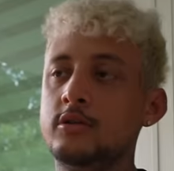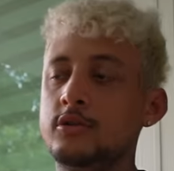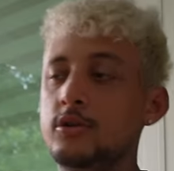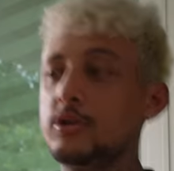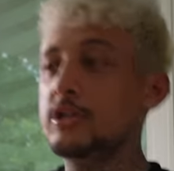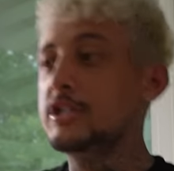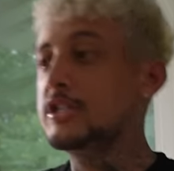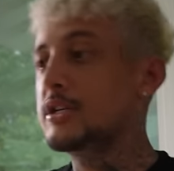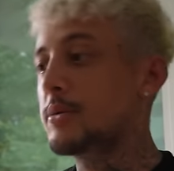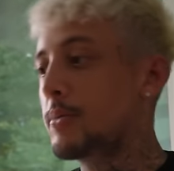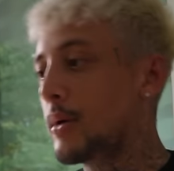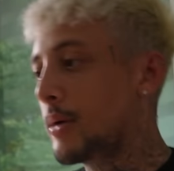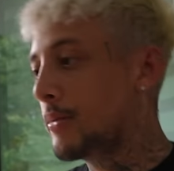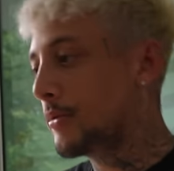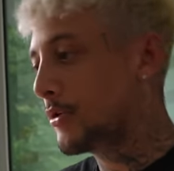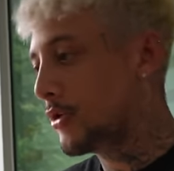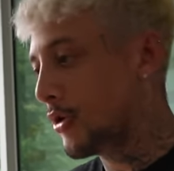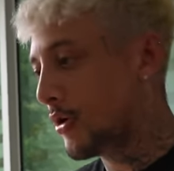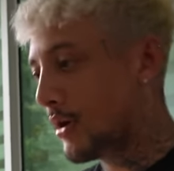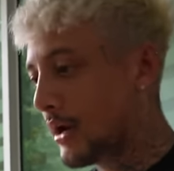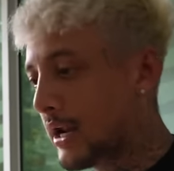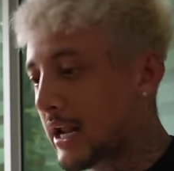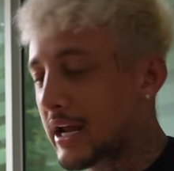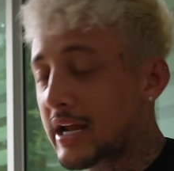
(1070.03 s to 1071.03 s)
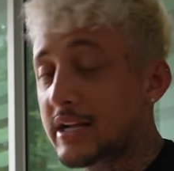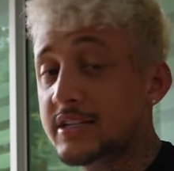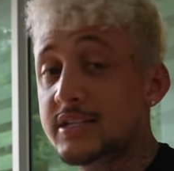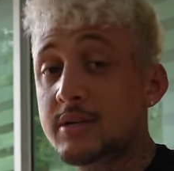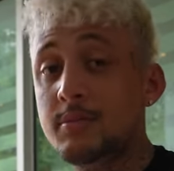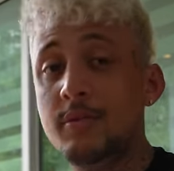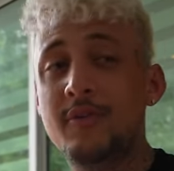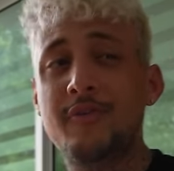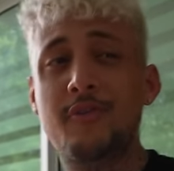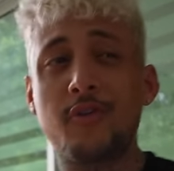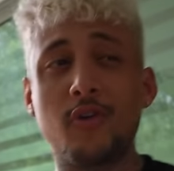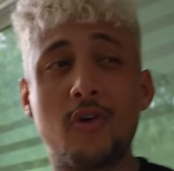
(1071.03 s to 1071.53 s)
So this is the barbecue area. Like I said
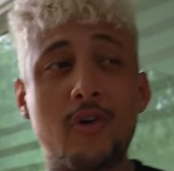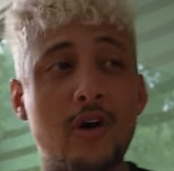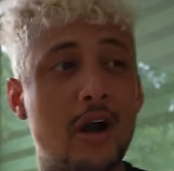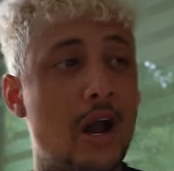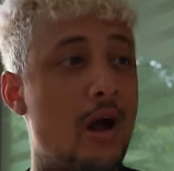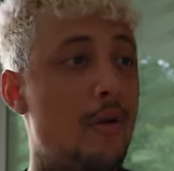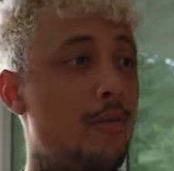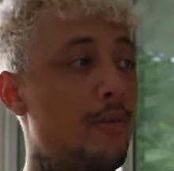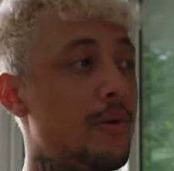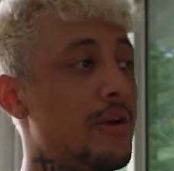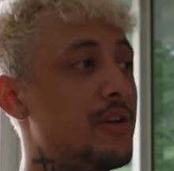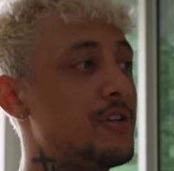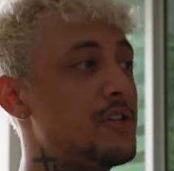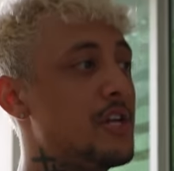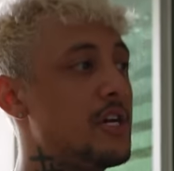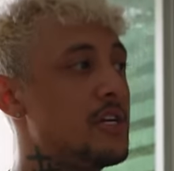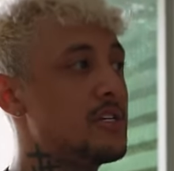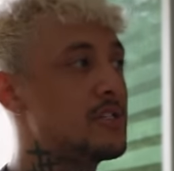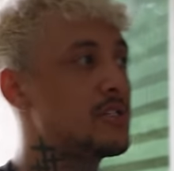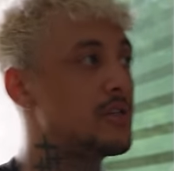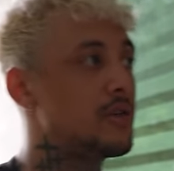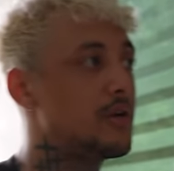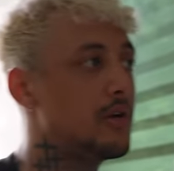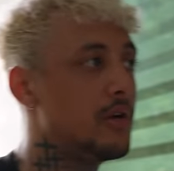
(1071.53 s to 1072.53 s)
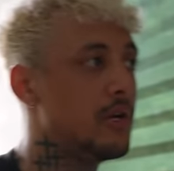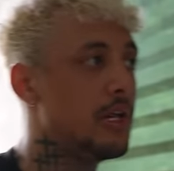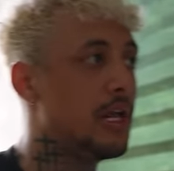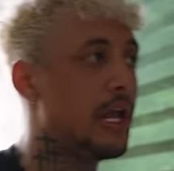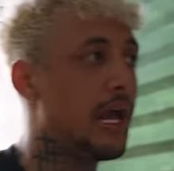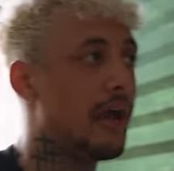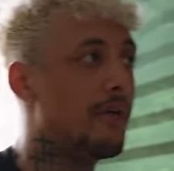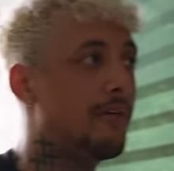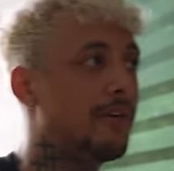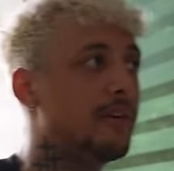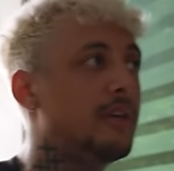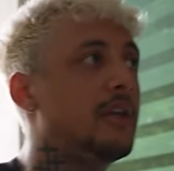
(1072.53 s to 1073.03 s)
before, I want to change literally
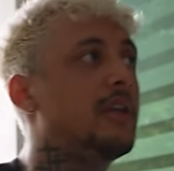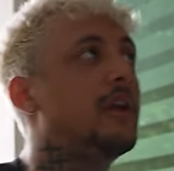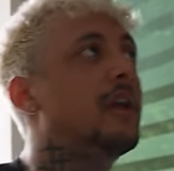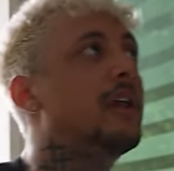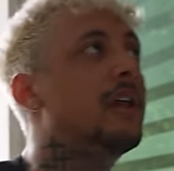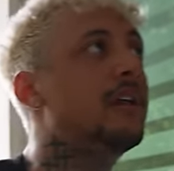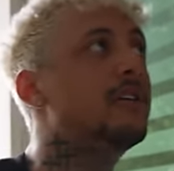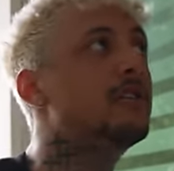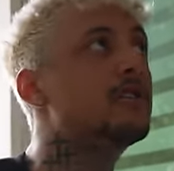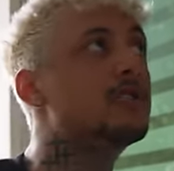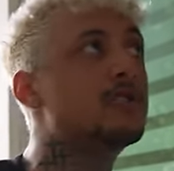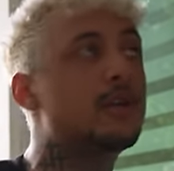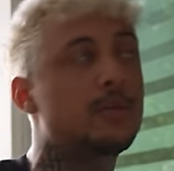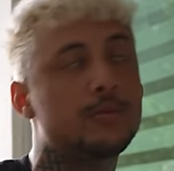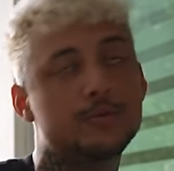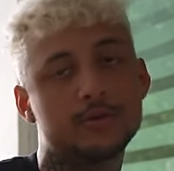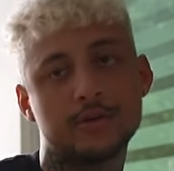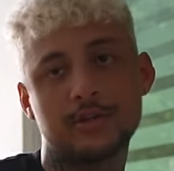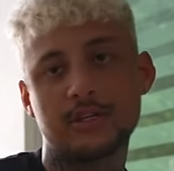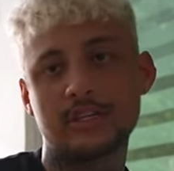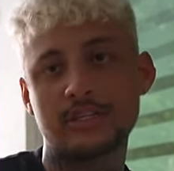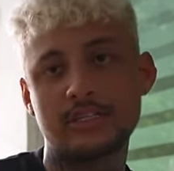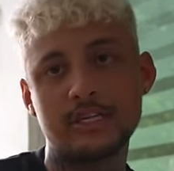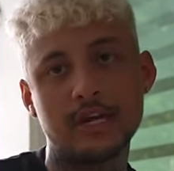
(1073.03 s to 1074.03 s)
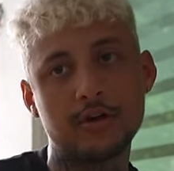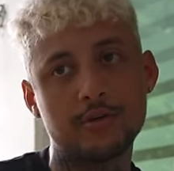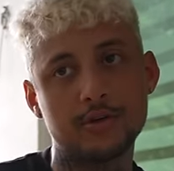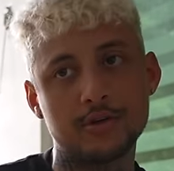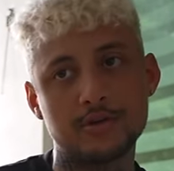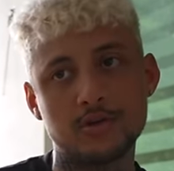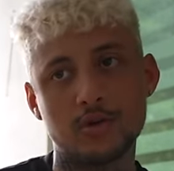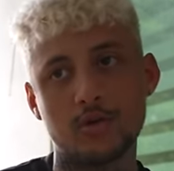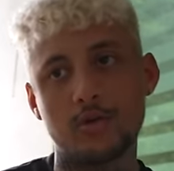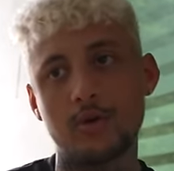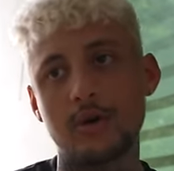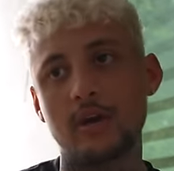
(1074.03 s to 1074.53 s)
everything. And it just comes with the
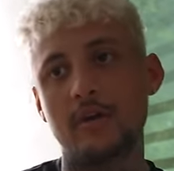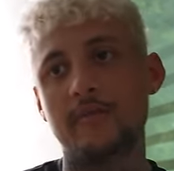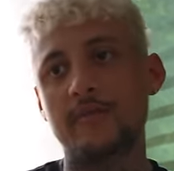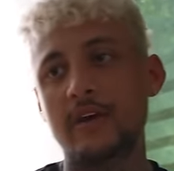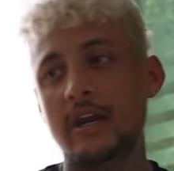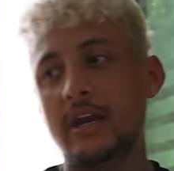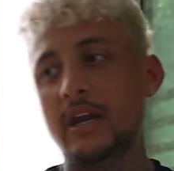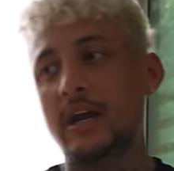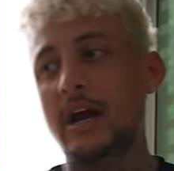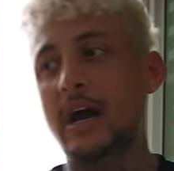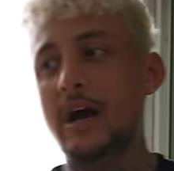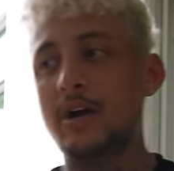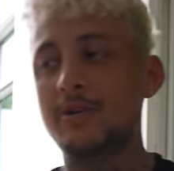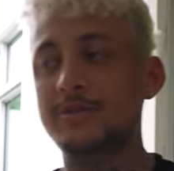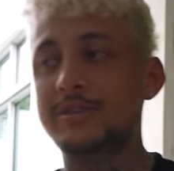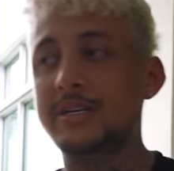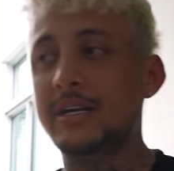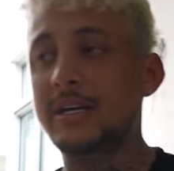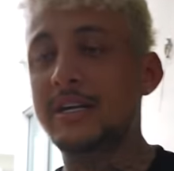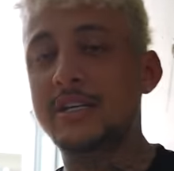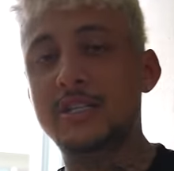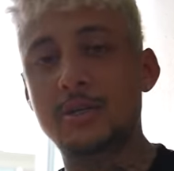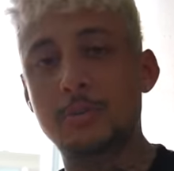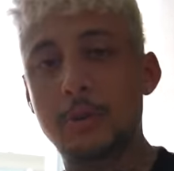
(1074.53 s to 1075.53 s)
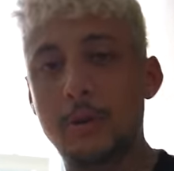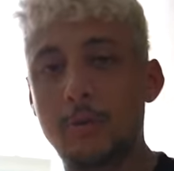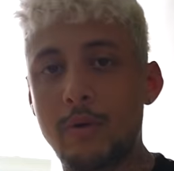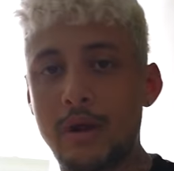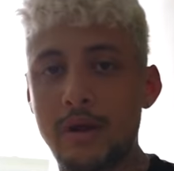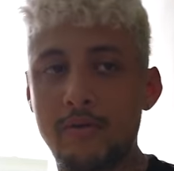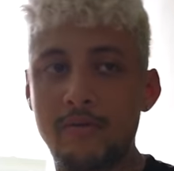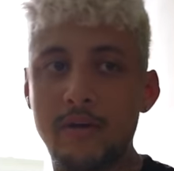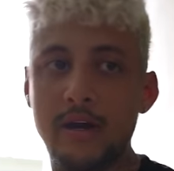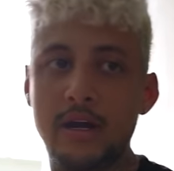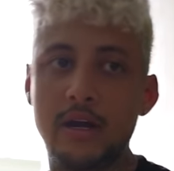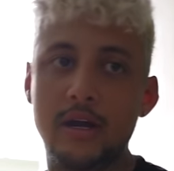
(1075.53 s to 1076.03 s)
territory of getting a house that needs to be
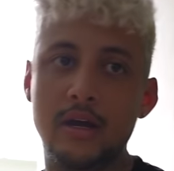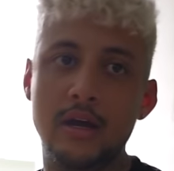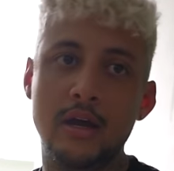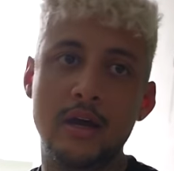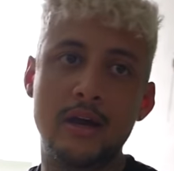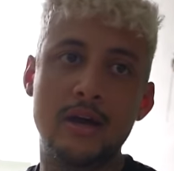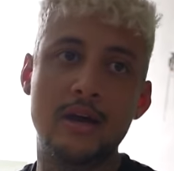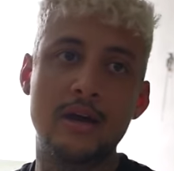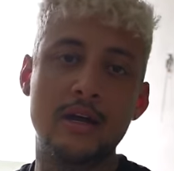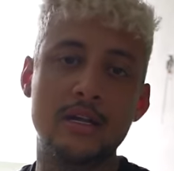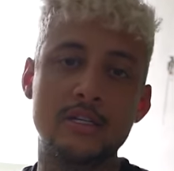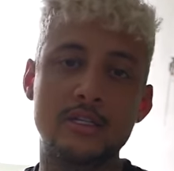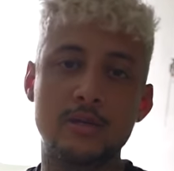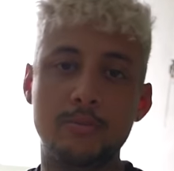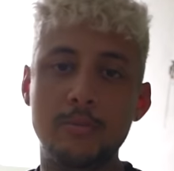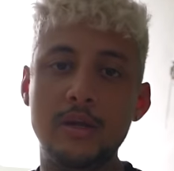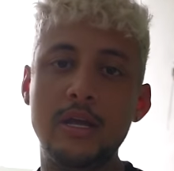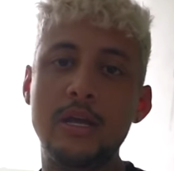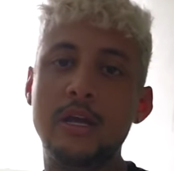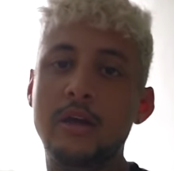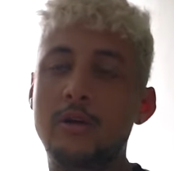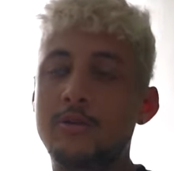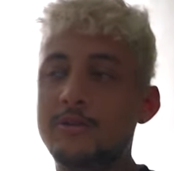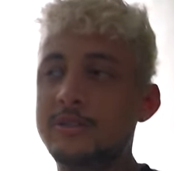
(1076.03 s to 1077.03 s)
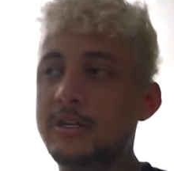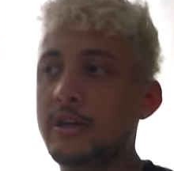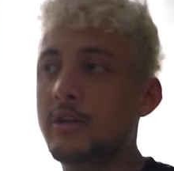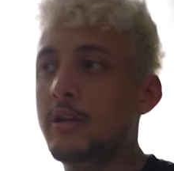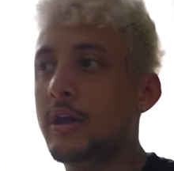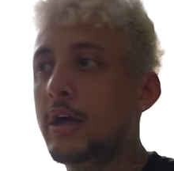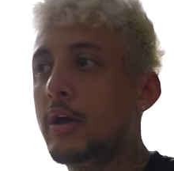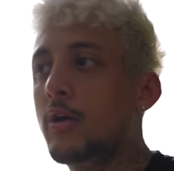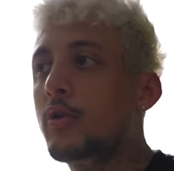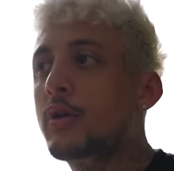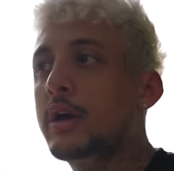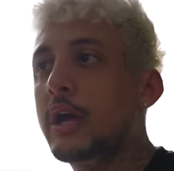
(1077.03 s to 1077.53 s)
renovated. To me, it was
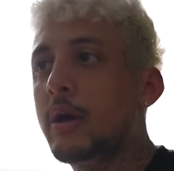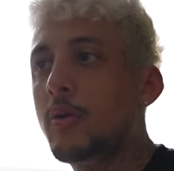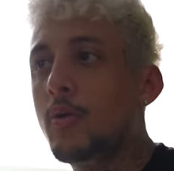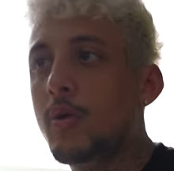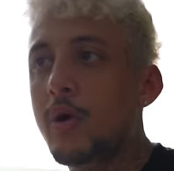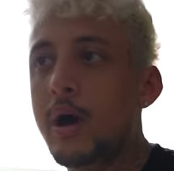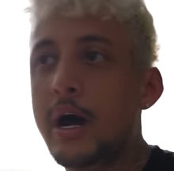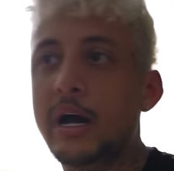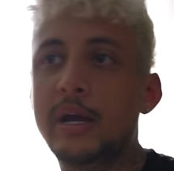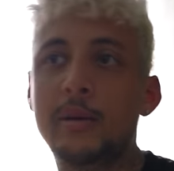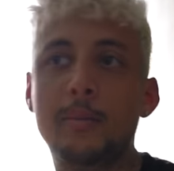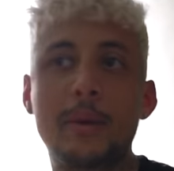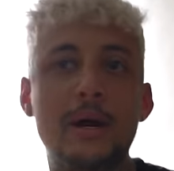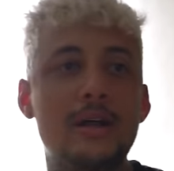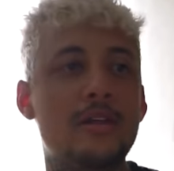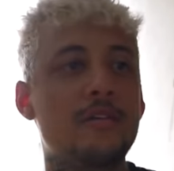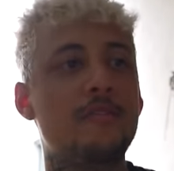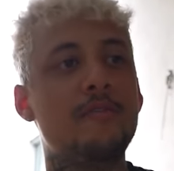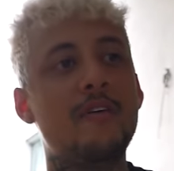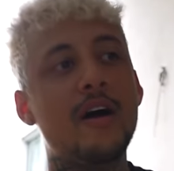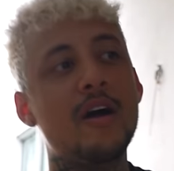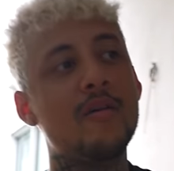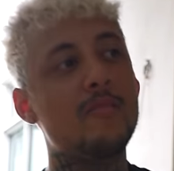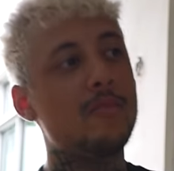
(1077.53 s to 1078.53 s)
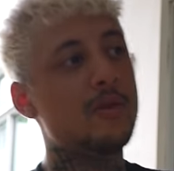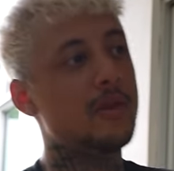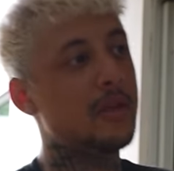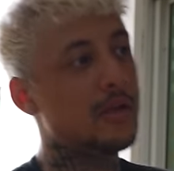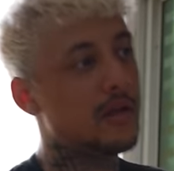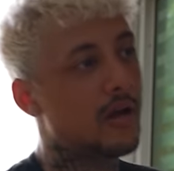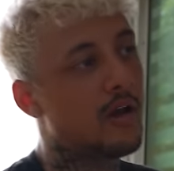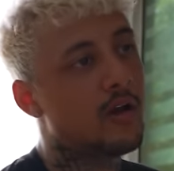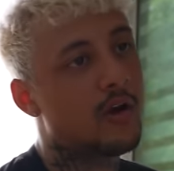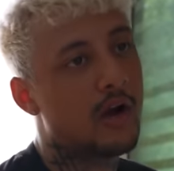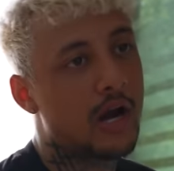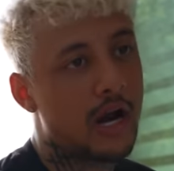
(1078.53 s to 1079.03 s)
like, okay, well, I could buy the $5 million
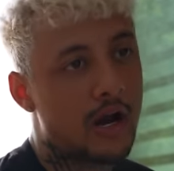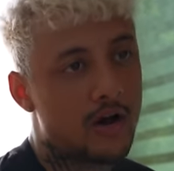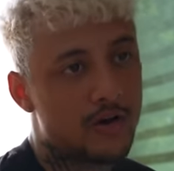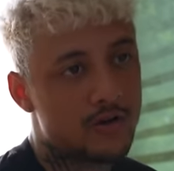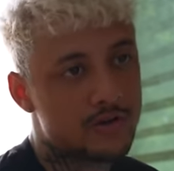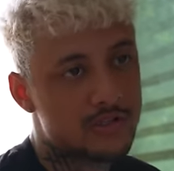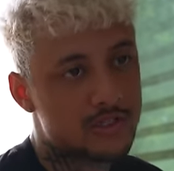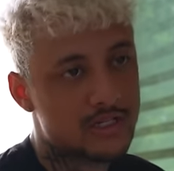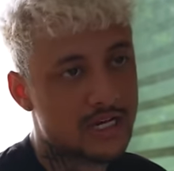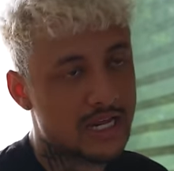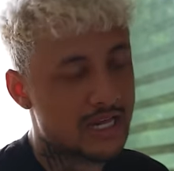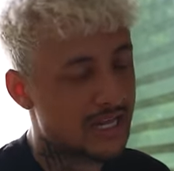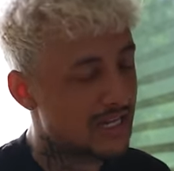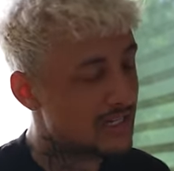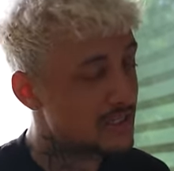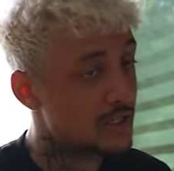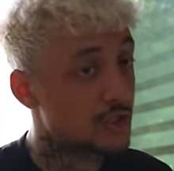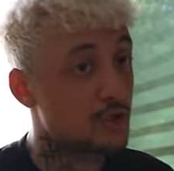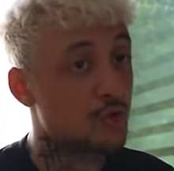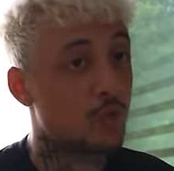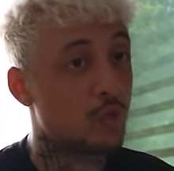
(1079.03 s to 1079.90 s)
house and let's just